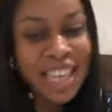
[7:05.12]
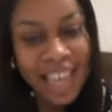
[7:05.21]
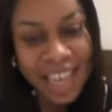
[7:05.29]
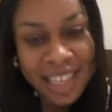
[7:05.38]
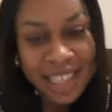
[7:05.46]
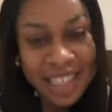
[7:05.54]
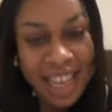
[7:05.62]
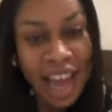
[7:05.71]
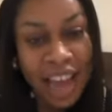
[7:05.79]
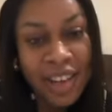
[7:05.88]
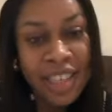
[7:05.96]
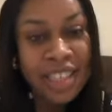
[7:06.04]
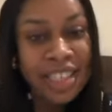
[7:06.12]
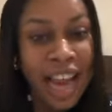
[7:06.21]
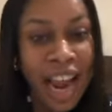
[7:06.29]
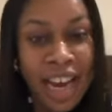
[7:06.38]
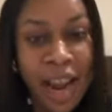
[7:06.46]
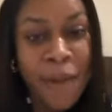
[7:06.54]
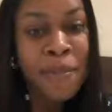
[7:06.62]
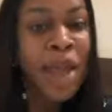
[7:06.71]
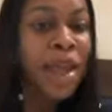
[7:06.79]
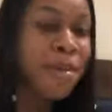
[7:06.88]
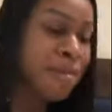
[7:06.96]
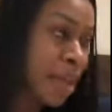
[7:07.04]
but yes, I understand
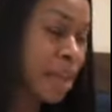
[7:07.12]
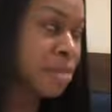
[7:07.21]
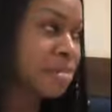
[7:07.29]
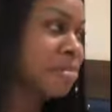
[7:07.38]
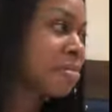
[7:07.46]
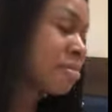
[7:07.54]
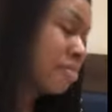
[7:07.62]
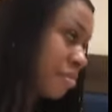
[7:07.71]
that maybe